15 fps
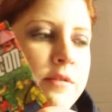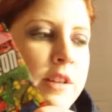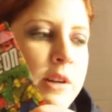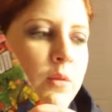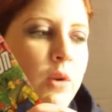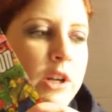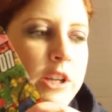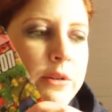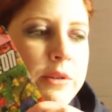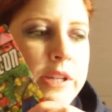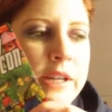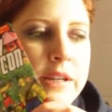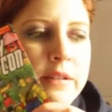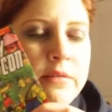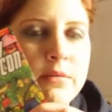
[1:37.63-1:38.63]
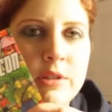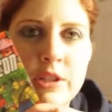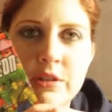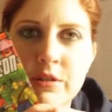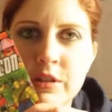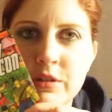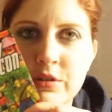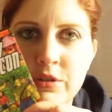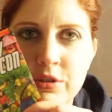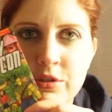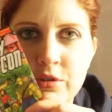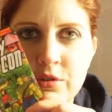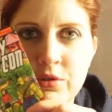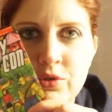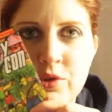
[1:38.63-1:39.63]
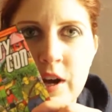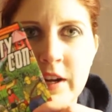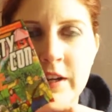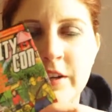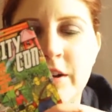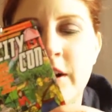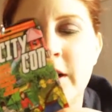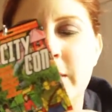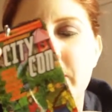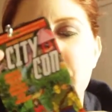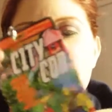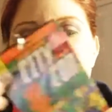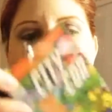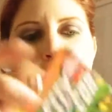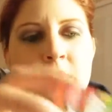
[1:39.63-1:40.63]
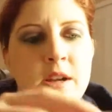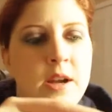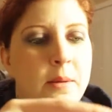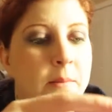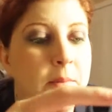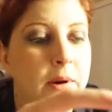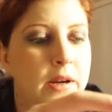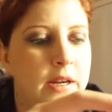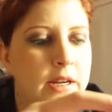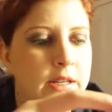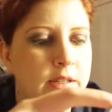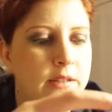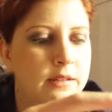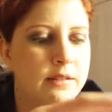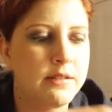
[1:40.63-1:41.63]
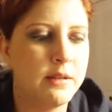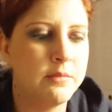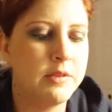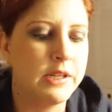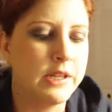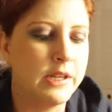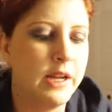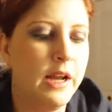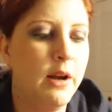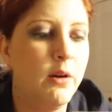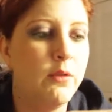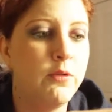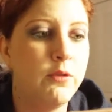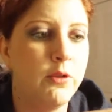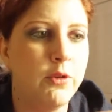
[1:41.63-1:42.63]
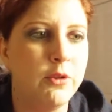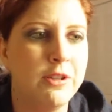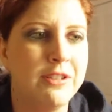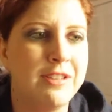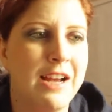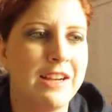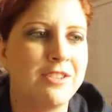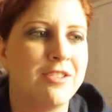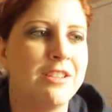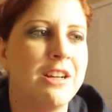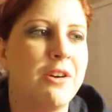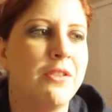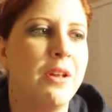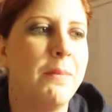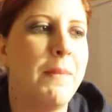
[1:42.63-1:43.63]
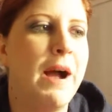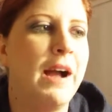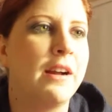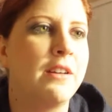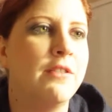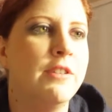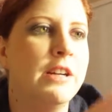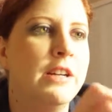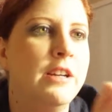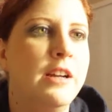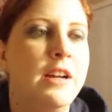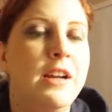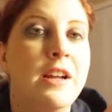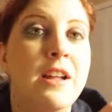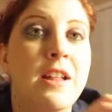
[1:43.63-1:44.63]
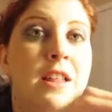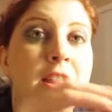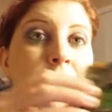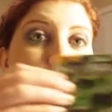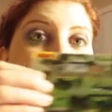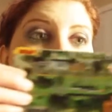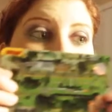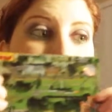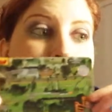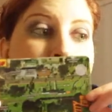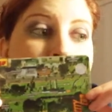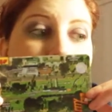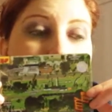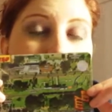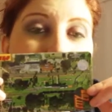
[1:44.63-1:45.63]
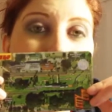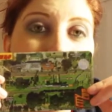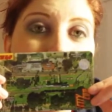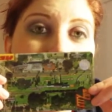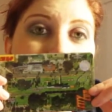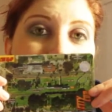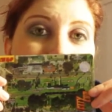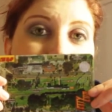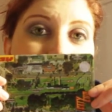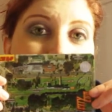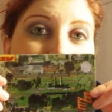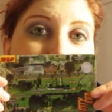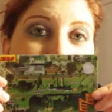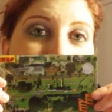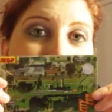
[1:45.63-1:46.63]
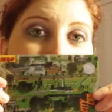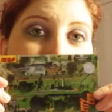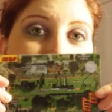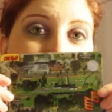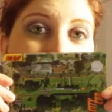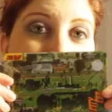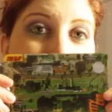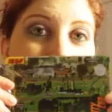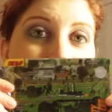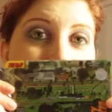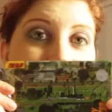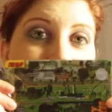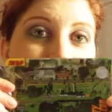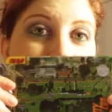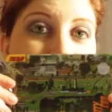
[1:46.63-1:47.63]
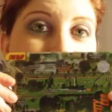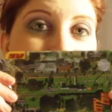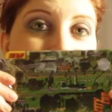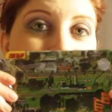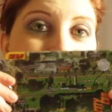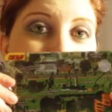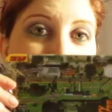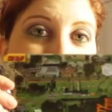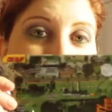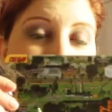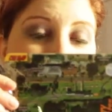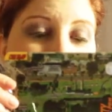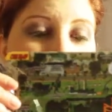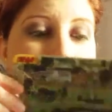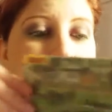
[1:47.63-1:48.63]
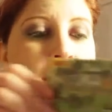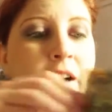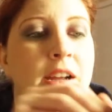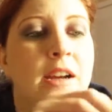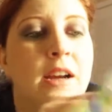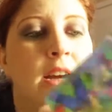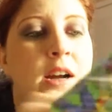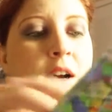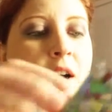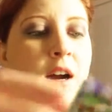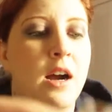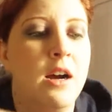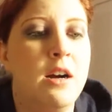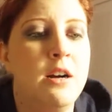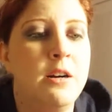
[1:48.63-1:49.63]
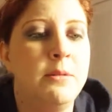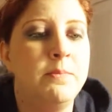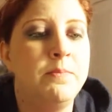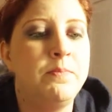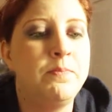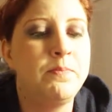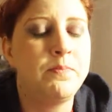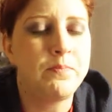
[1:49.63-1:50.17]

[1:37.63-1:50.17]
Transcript: of like what you get when you go to Dragon Con. But something helpful is actually on the back of it. The map to the actual con is on the back. Um,